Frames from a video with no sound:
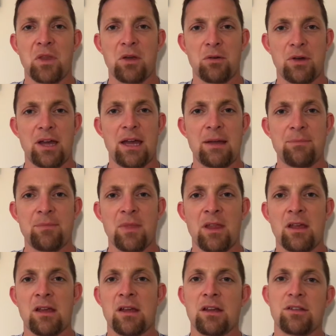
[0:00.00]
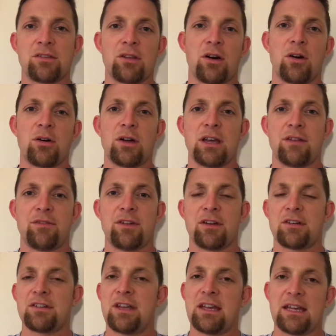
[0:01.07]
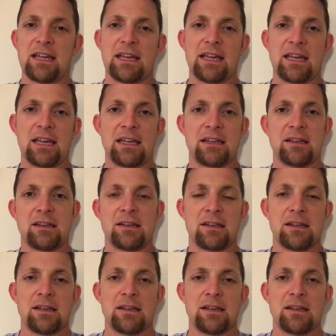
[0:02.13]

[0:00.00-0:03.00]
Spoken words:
Okay? So if you're taking in